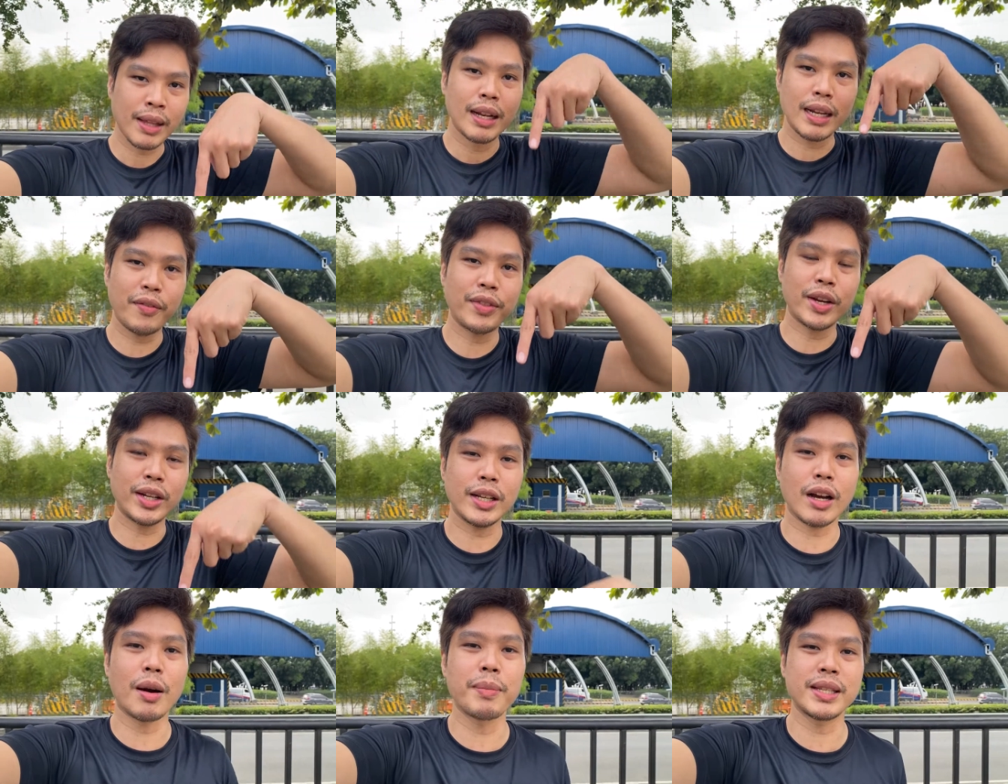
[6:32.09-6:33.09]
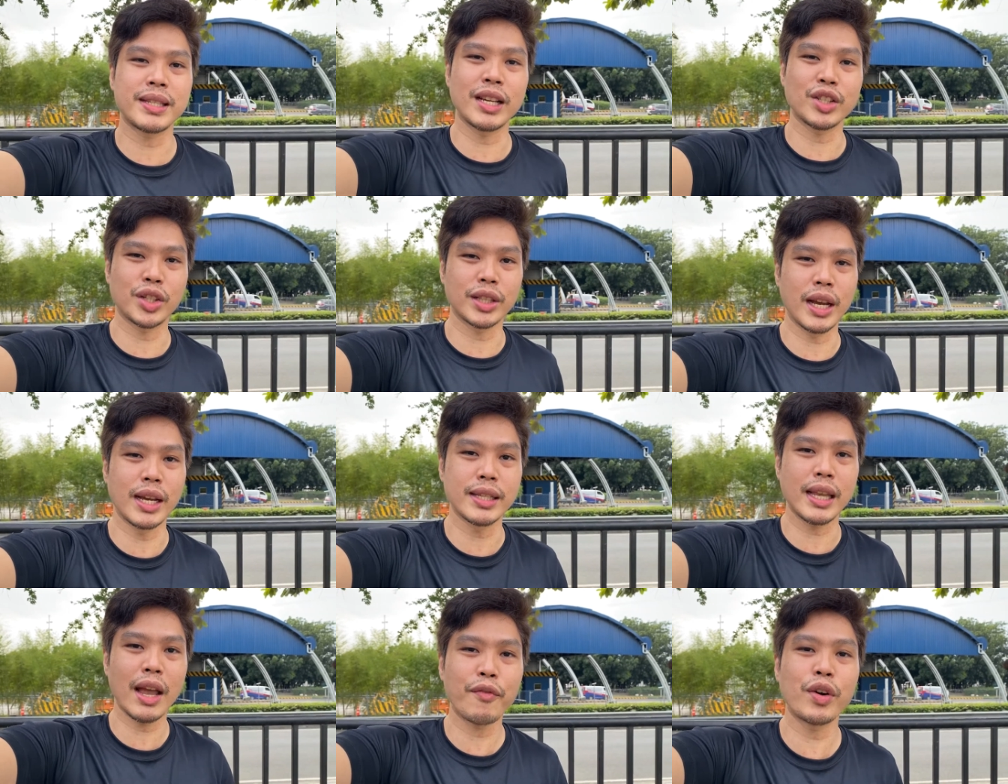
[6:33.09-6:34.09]
Leave down in the comment section, guys.
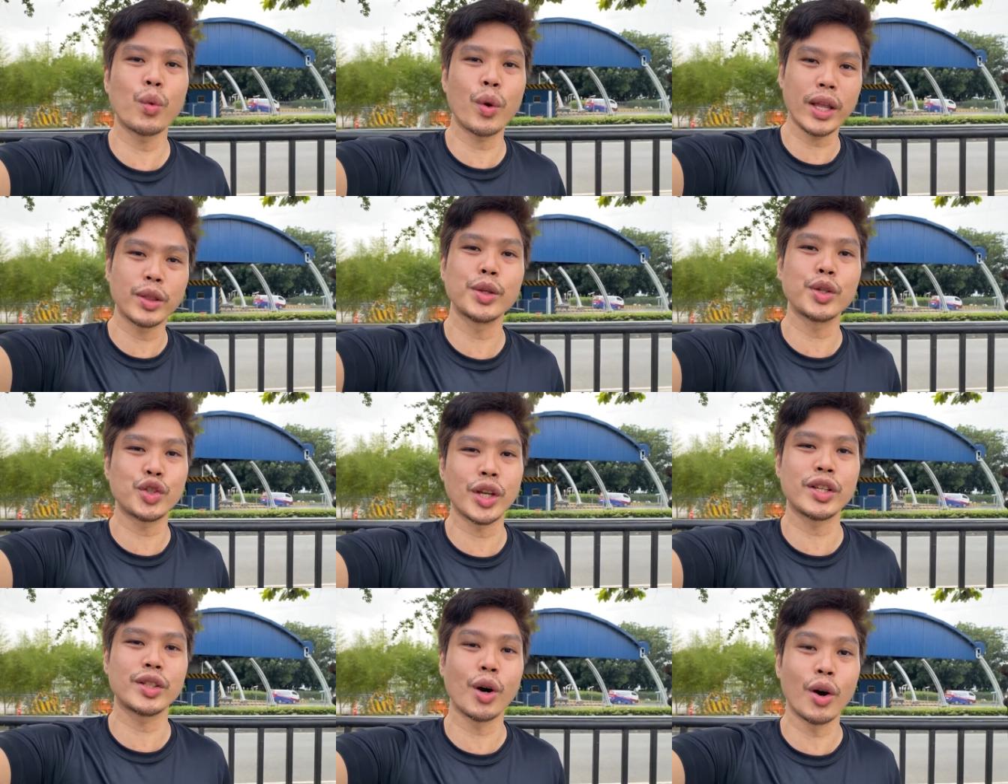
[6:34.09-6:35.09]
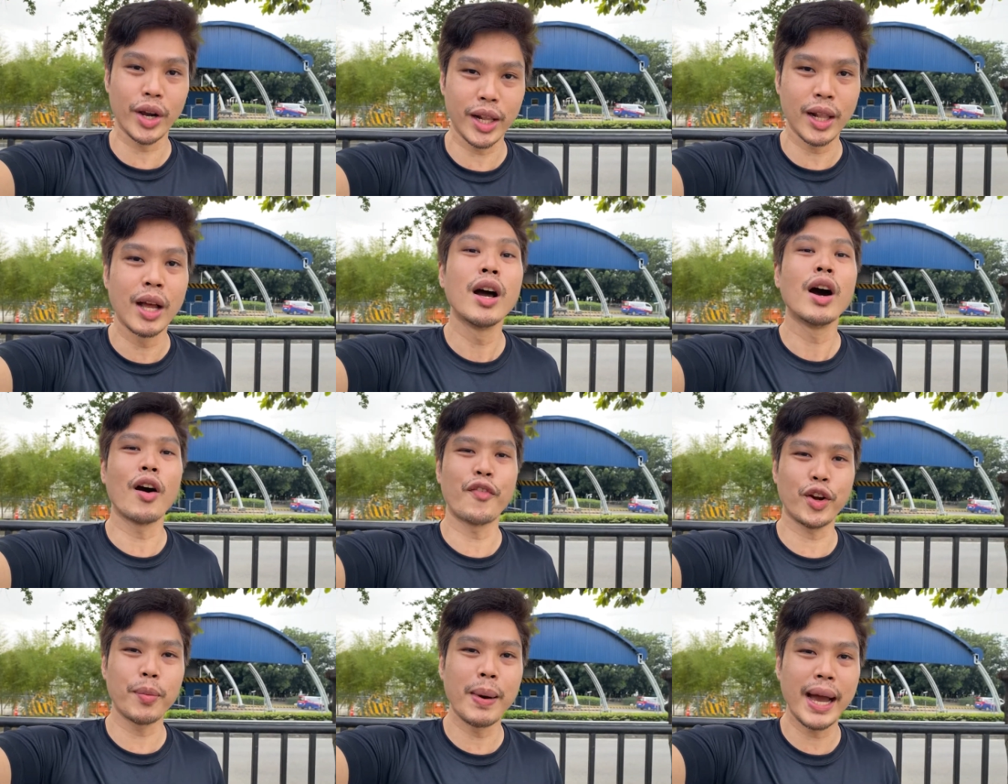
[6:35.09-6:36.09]
Every when do you change the oil of
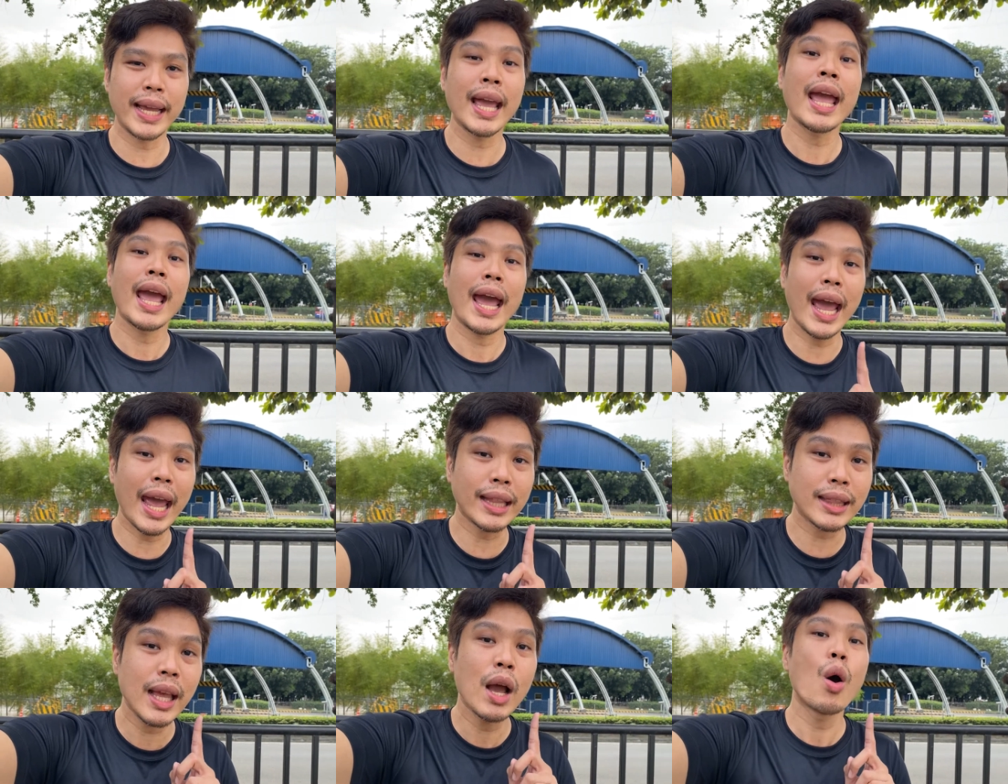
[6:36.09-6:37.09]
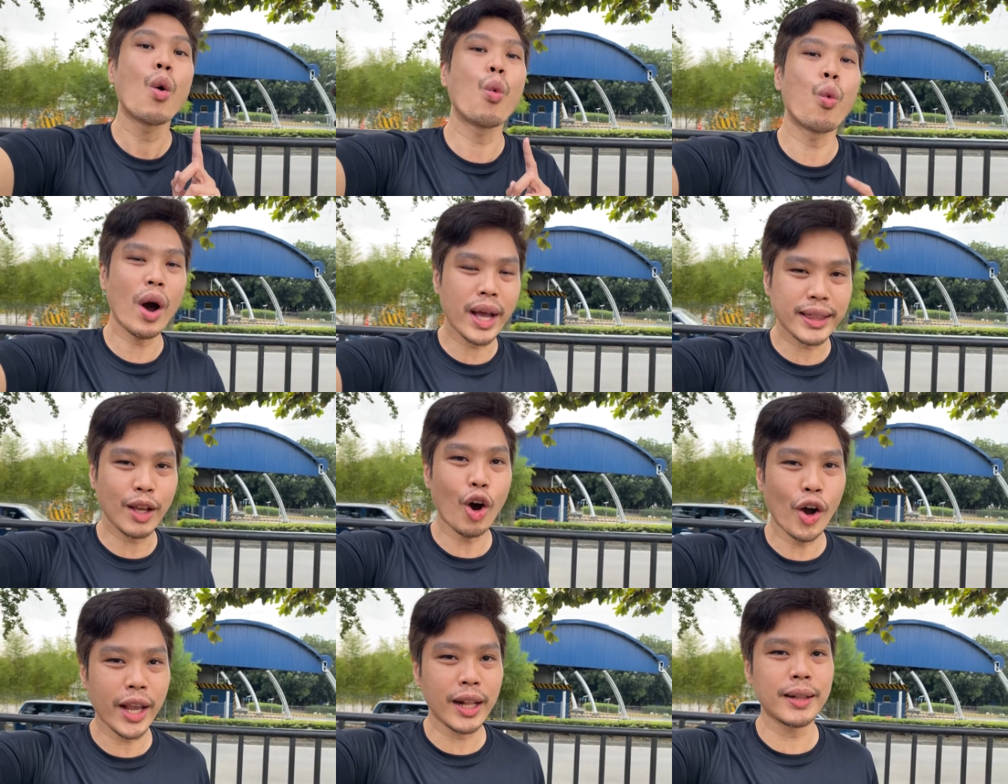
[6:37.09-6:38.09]
your bike? And what
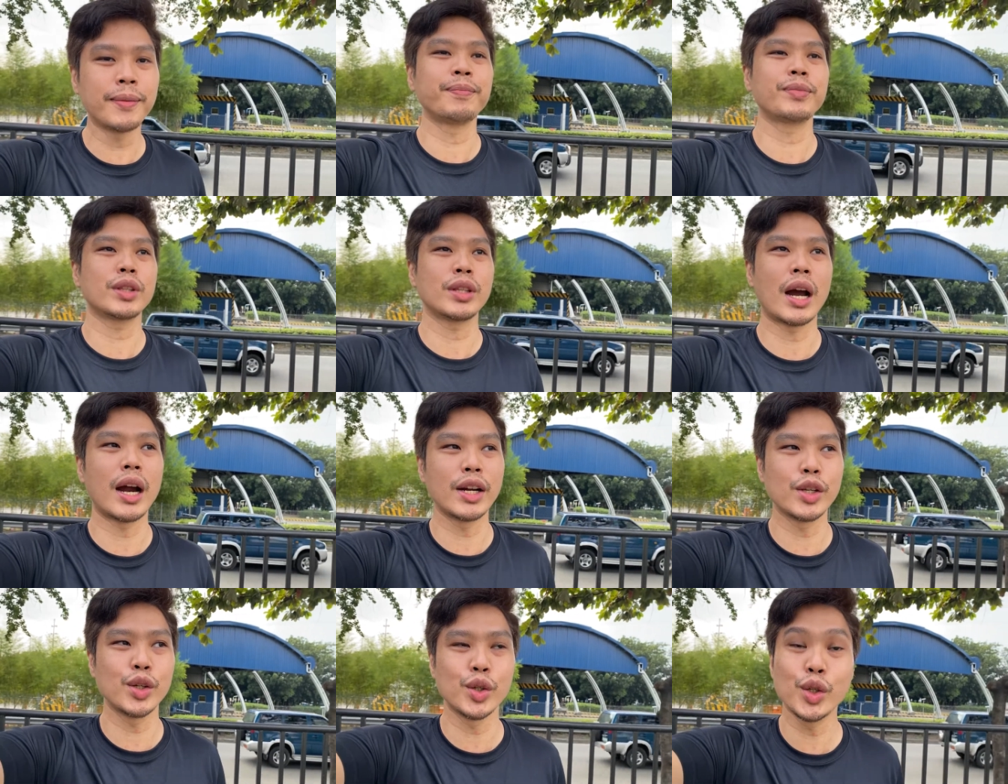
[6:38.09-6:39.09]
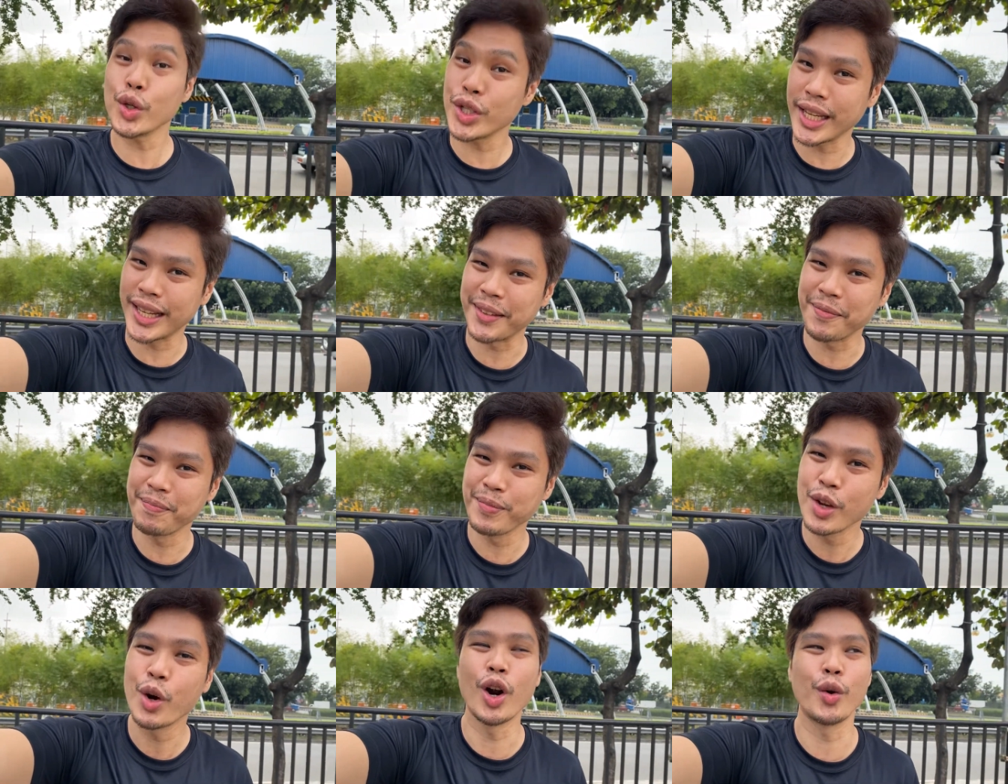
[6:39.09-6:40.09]
oil are you using?
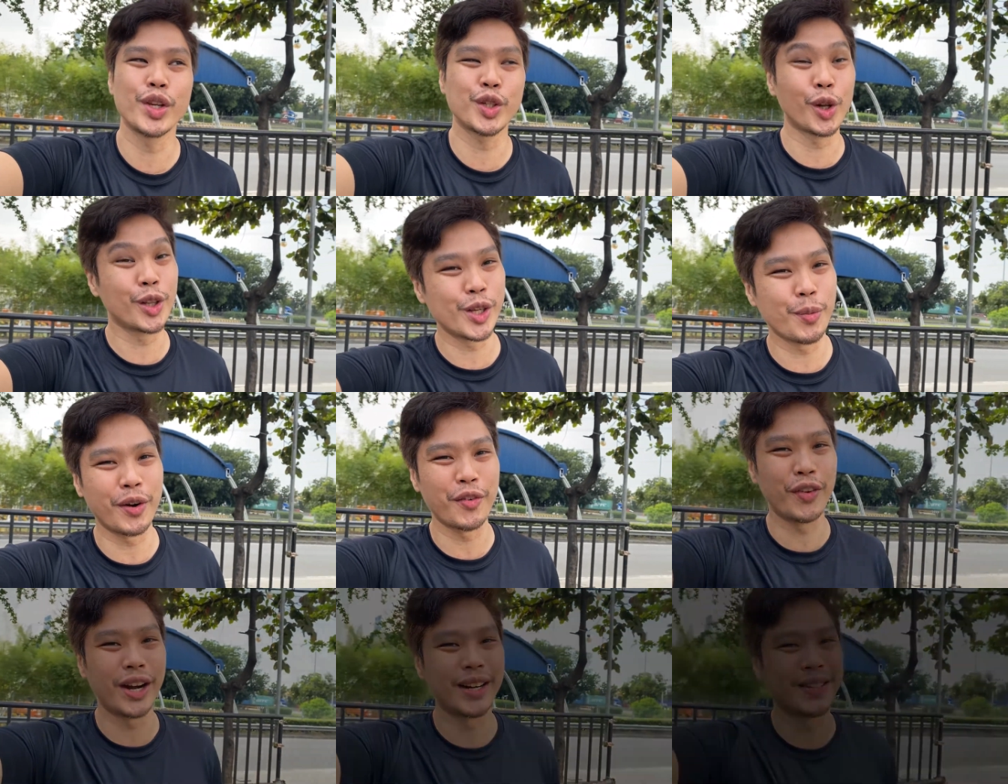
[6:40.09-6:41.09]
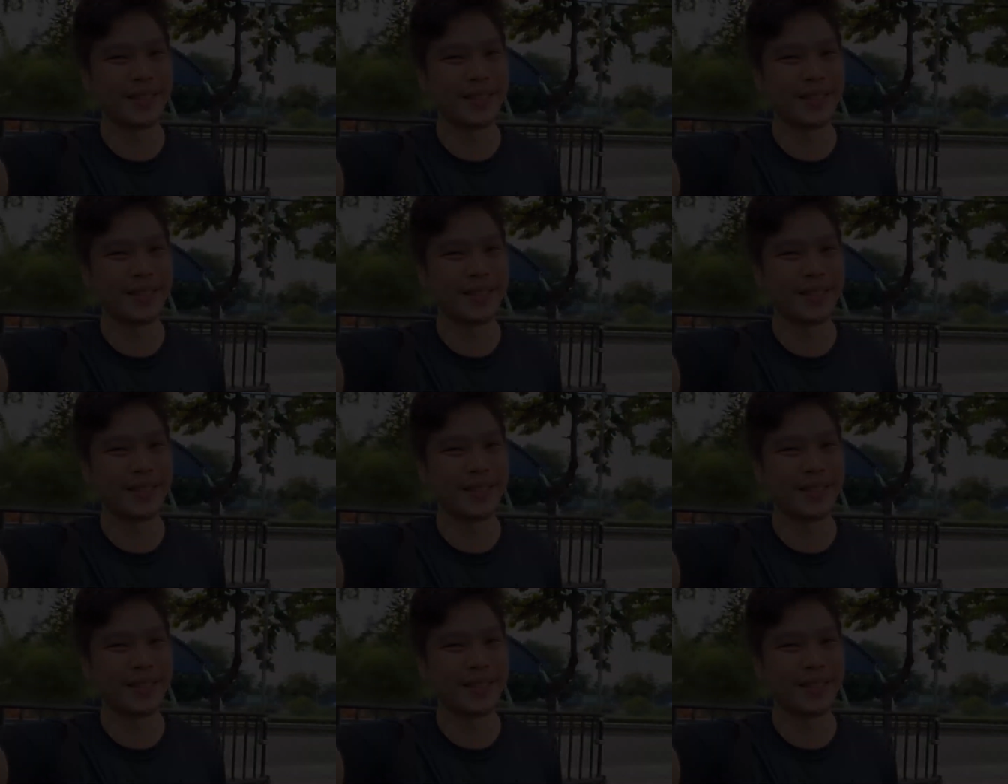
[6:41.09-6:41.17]
Or which oil do you prefer?